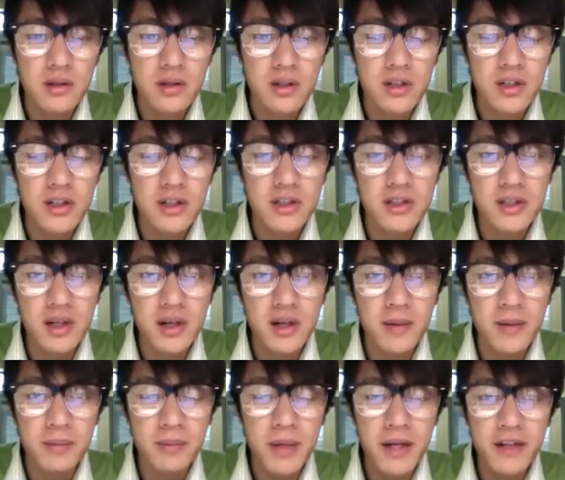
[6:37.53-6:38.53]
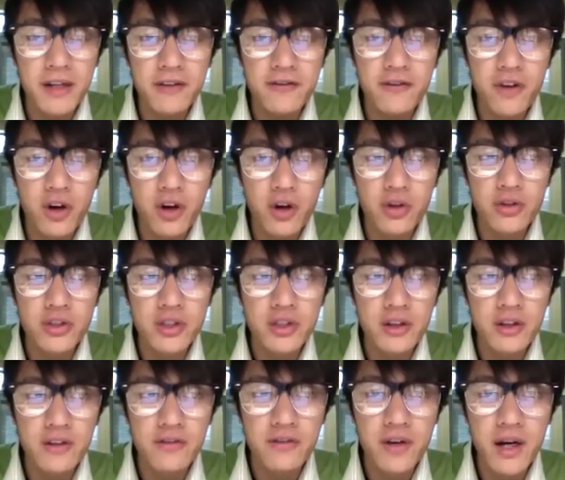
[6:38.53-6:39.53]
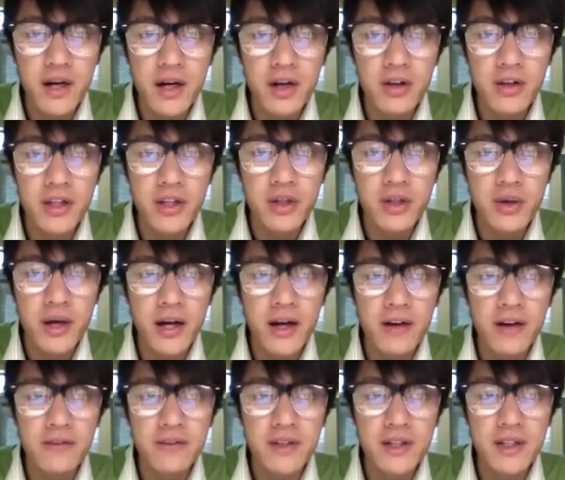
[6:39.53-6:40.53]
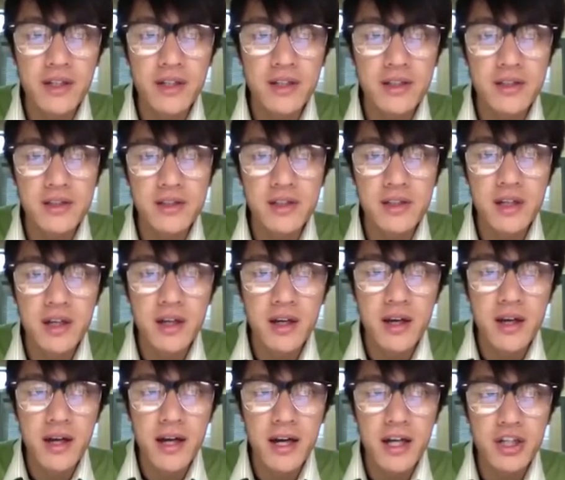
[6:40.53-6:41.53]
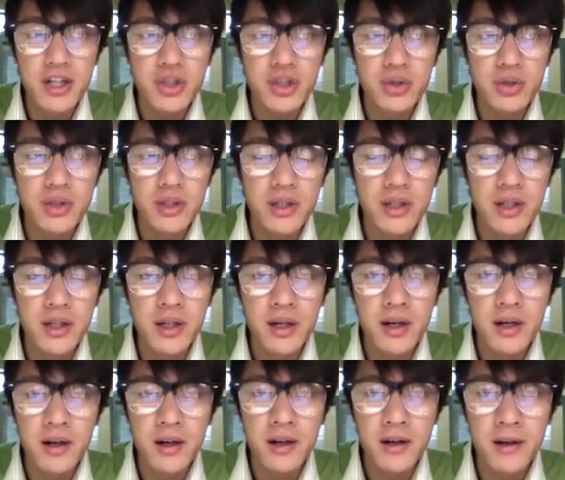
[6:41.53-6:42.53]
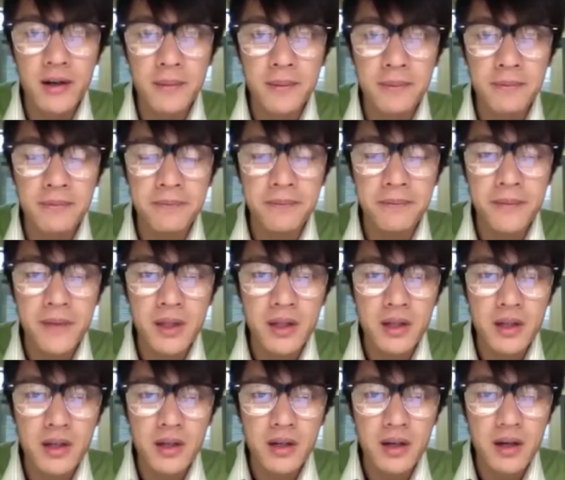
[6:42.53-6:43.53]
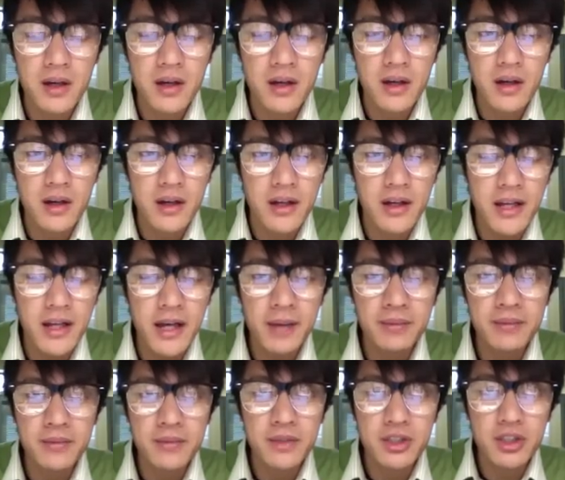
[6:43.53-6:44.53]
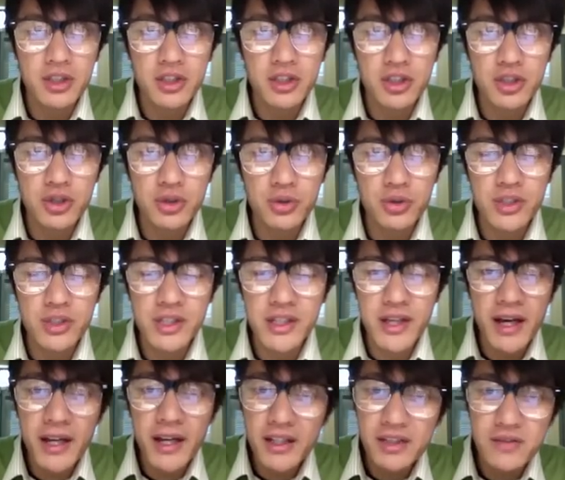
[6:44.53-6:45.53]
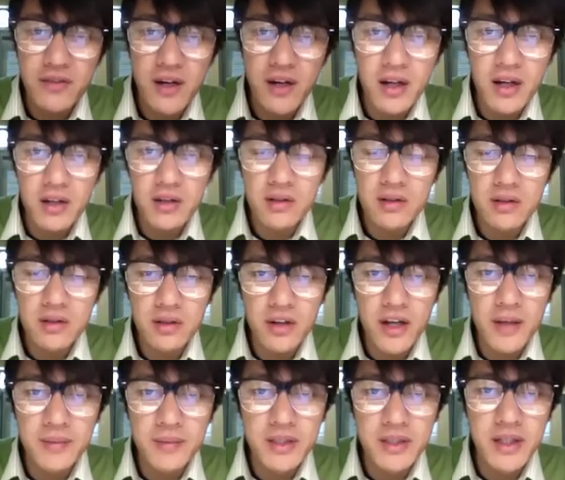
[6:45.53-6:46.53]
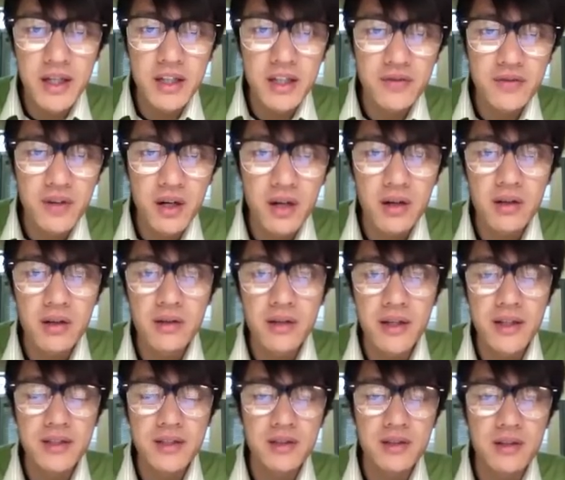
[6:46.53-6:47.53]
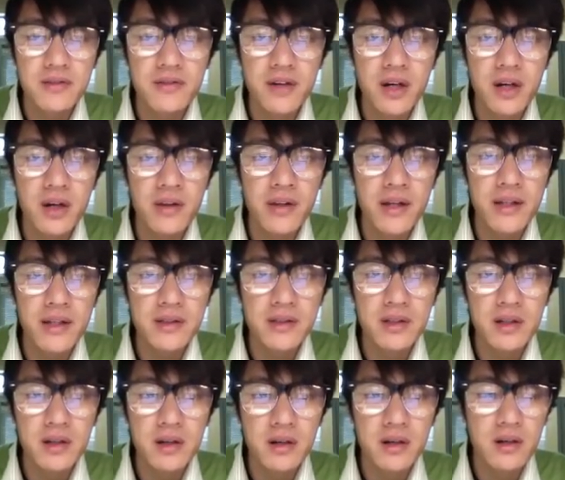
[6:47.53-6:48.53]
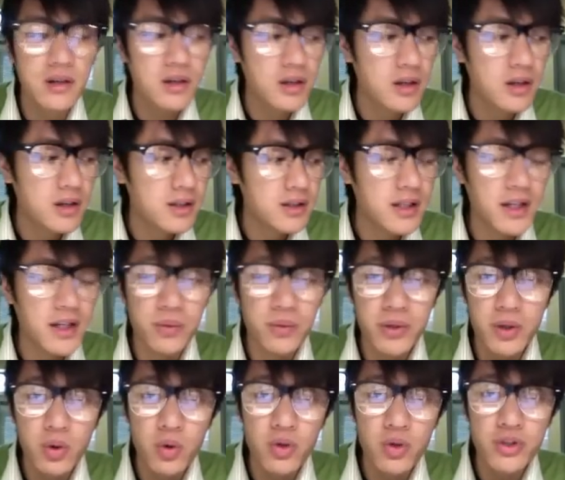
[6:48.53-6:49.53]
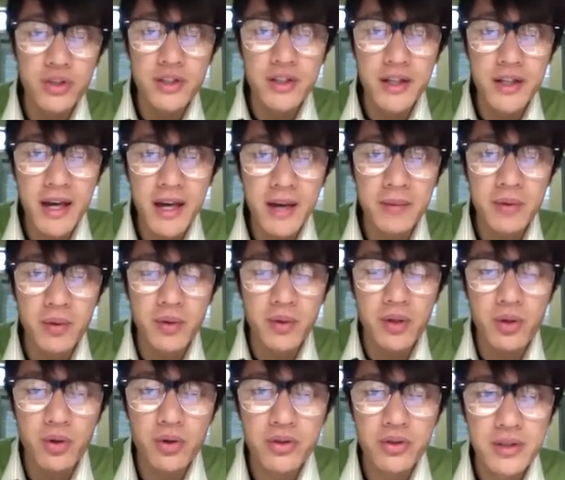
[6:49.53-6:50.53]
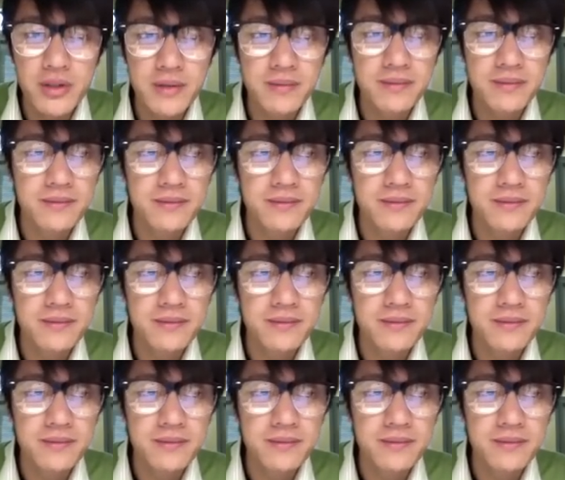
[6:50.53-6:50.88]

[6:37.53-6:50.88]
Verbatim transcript: Because uh, by default, the file that you have is actually um, uh, an M M2TS file or MTS file. That's a file that uh, that it records in, the camera records in.